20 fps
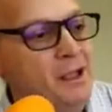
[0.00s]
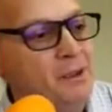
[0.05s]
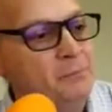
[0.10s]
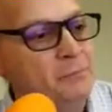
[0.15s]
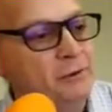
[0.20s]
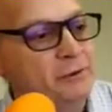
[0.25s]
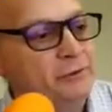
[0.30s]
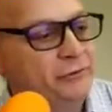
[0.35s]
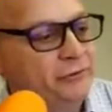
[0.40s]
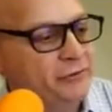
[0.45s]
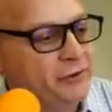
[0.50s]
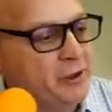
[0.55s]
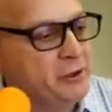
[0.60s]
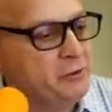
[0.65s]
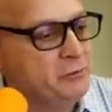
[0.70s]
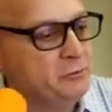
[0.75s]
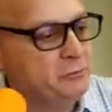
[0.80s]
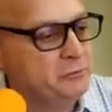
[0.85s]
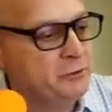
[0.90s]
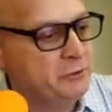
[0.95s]

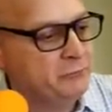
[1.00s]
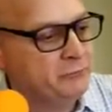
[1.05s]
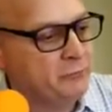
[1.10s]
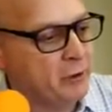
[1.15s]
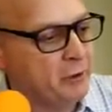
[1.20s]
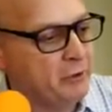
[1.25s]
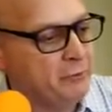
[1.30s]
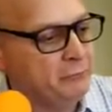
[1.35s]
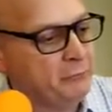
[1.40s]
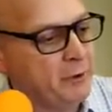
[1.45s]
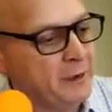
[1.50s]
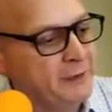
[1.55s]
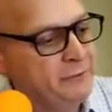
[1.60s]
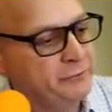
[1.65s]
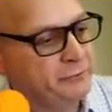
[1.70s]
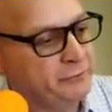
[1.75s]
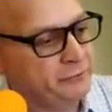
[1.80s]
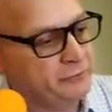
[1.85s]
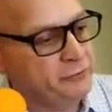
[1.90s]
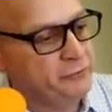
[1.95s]
So you've got a
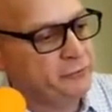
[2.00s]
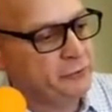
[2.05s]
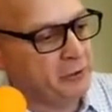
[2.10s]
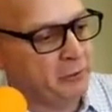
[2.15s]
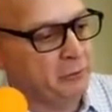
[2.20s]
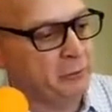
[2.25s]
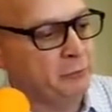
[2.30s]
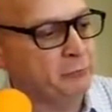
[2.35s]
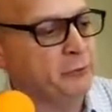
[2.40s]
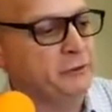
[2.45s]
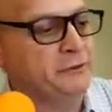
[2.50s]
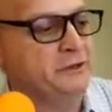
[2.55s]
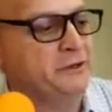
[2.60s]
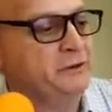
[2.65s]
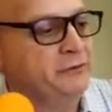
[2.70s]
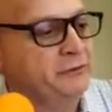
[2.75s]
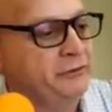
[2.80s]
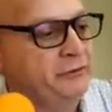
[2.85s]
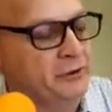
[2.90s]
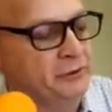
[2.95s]
range of control of what you
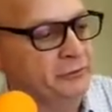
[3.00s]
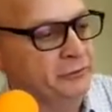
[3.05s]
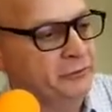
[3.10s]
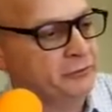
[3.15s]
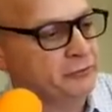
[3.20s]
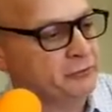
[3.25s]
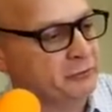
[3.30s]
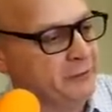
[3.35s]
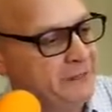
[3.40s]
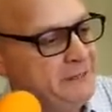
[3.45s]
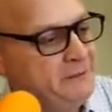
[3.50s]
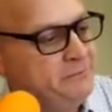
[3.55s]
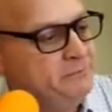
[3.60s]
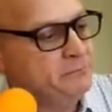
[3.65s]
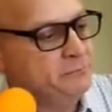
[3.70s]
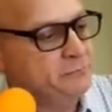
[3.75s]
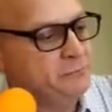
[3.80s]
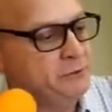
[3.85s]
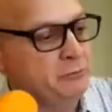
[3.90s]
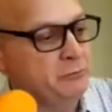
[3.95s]
can see on the screen.
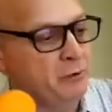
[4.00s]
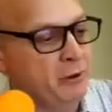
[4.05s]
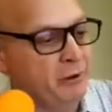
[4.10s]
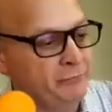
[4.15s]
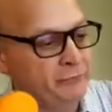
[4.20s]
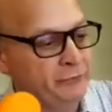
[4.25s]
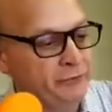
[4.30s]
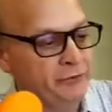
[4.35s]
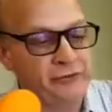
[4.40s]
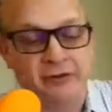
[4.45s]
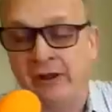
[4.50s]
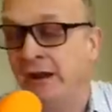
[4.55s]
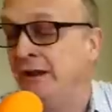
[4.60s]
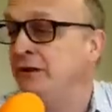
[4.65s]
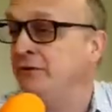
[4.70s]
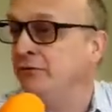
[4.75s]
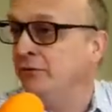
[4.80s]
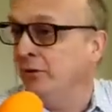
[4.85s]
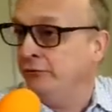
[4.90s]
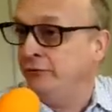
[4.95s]
I would say
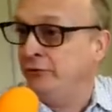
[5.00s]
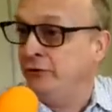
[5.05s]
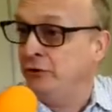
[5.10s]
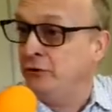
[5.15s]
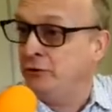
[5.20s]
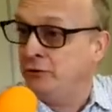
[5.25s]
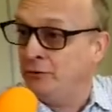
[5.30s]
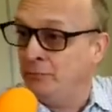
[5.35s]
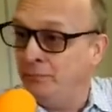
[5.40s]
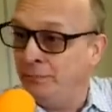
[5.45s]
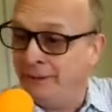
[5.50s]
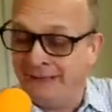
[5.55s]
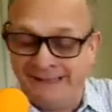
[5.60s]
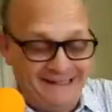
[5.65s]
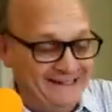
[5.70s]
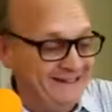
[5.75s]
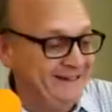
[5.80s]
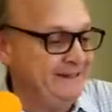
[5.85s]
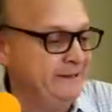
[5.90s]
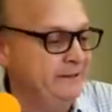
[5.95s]
you've got two
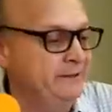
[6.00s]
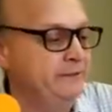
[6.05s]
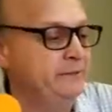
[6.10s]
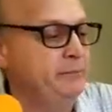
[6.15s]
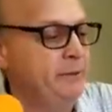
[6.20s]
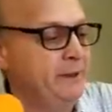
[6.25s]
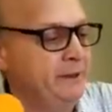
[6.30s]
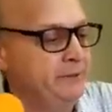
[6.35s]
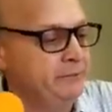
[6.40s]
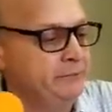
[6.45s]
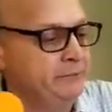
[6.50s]
completely independent